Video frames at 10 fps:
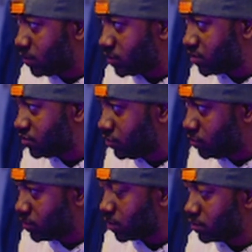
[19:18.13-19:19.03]
what to
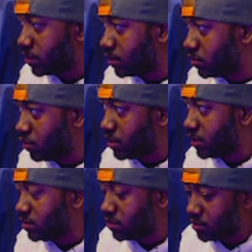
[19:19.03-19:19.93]
do, and they're
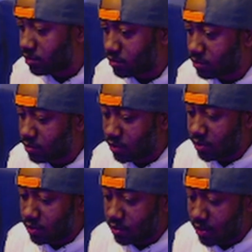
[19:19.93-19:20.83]
learning the
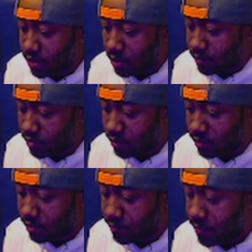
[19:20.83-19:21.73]

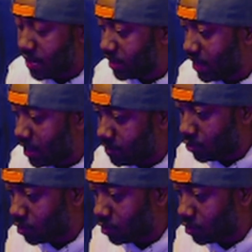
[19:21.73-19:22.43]
meta game, or